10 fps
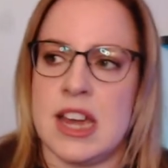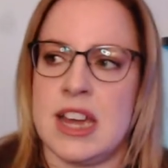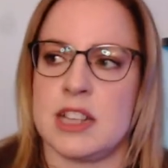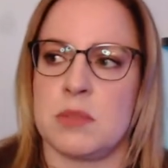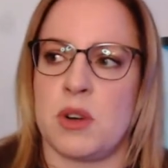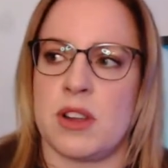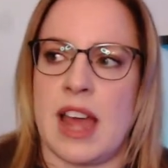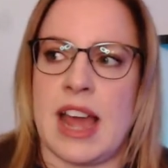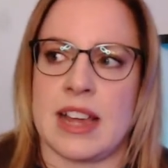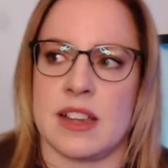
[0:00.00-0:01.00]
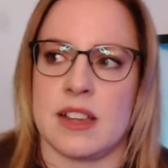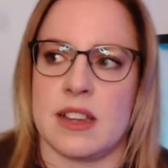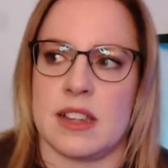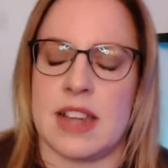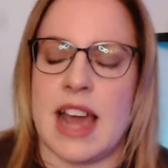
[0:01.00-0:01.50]
It's more like,
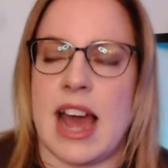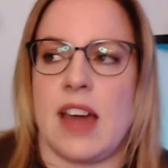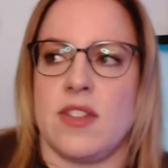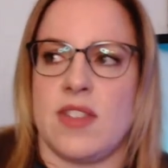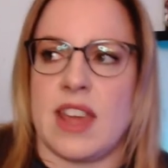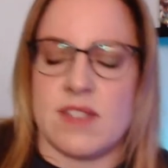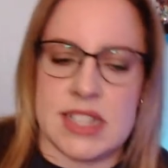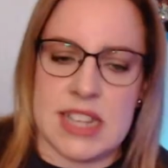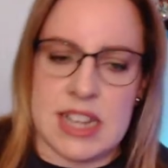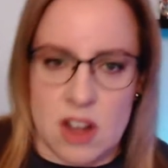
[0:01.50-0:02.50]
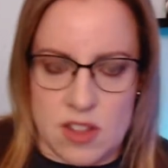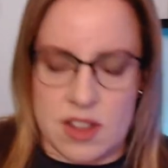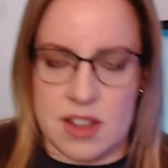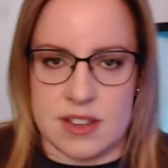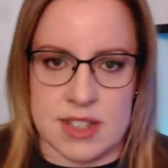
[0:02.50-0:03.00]
yeah, they've seen all
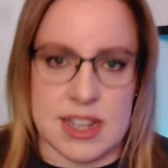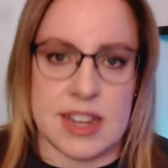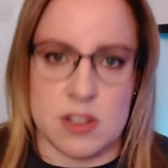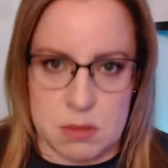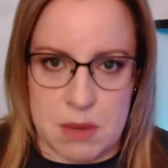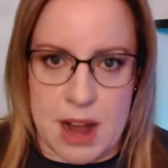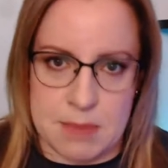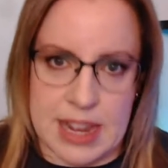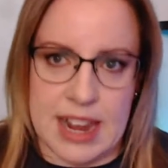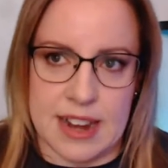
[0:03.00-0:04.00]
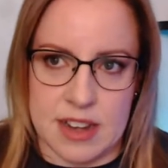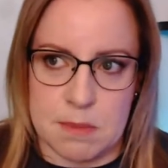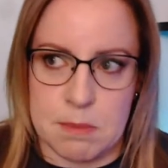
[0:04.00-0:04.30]
the Skittles propaganda